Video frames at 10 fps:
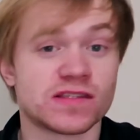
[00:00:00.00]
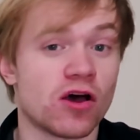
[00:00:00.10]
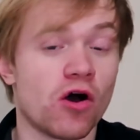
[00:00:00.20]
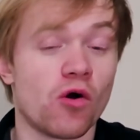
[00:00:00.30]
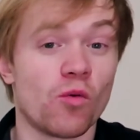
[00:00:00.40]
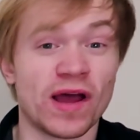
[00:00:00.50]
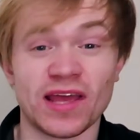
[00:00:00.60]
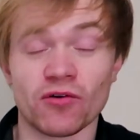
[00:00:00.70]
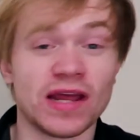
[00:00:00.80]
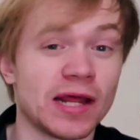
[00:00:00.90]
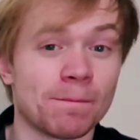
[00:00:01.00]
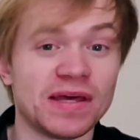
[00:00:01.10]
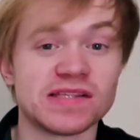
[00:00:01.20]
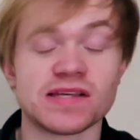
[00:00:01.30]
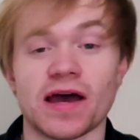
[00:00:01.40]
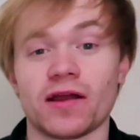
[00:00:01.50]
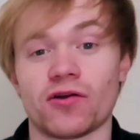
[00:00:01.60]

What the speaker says: So when you're eating pizza,